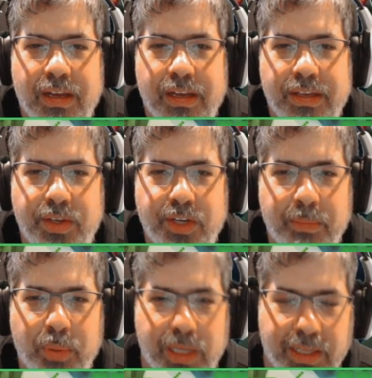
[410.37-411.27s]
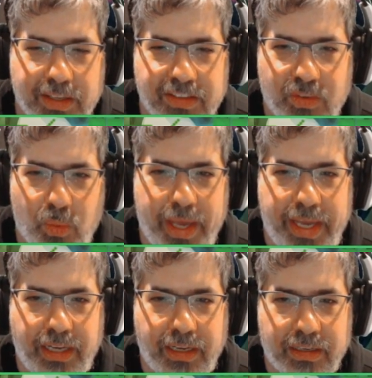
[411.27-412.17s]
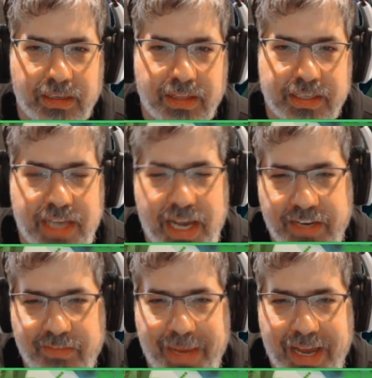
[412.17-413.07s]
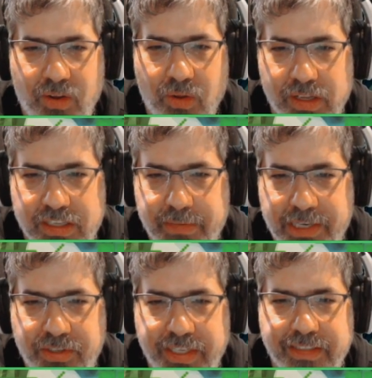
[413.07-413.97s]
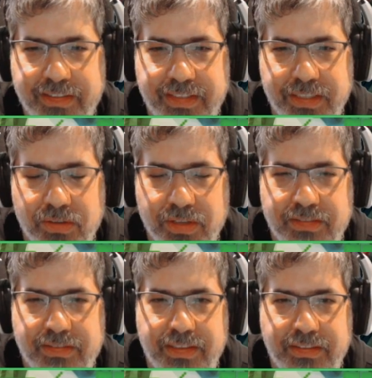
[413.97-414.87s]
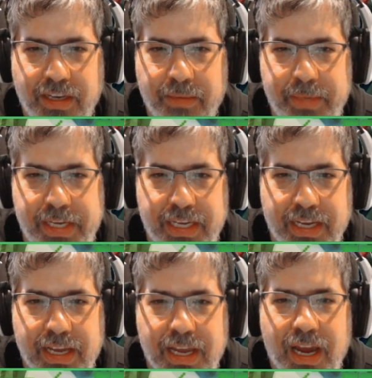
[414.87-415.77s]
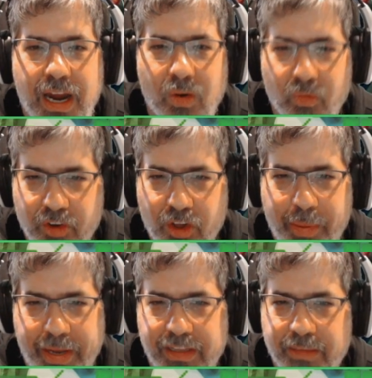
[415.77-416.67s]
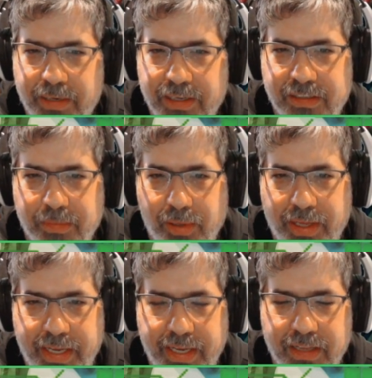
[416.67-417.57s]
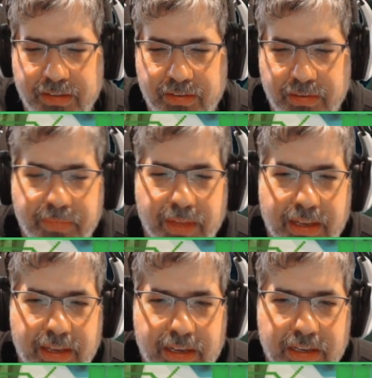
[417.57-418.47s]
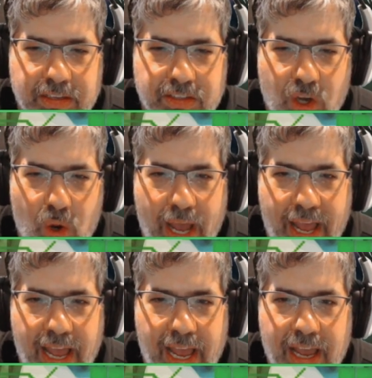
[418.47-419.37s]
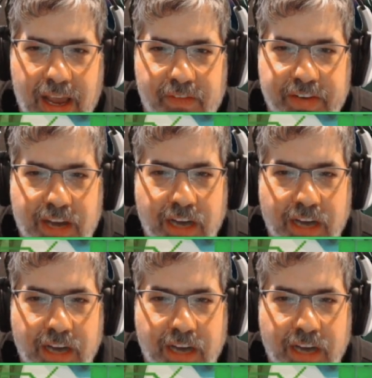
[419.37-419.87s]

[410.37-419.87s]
you completely swing the tide of battle, especially in sealed. This thing's going to be a real pain in the butt to play against. So, if we talk